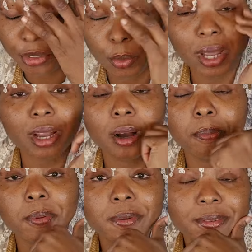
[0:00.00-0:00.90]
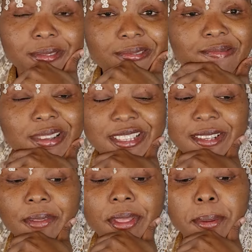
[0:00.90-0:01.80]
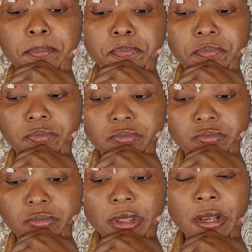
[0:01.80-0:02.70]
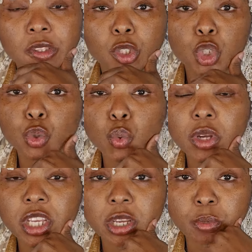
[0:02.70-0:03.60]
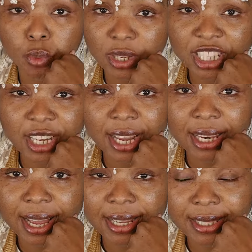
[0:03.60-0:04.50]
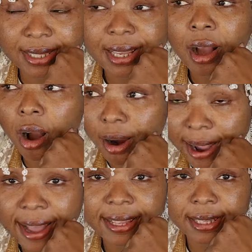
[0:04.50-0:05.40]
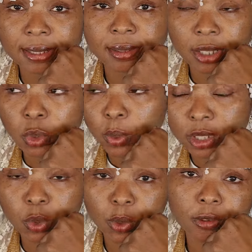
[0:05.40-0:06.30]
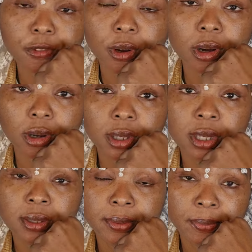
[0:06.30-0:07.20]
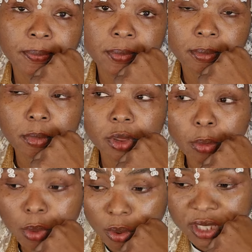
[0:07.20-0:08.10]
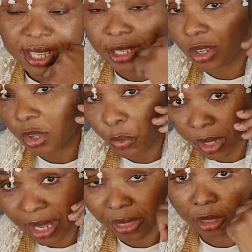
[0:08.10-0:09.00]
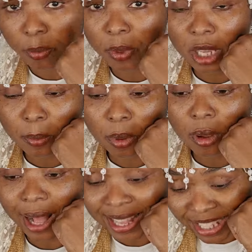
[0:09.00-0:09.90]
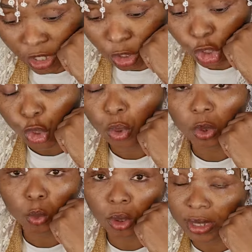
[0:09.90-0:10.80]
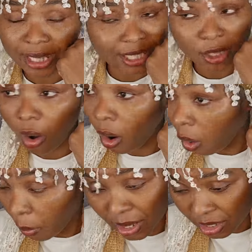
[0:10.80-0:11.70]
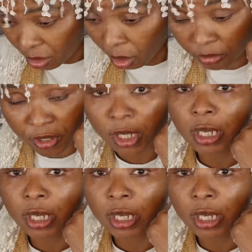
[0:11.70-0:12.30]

to wake up it's not them the true hebrew yeshahelites are hiding in 2024 but the Most is going to regather the people and he's going to show the world that he's always loved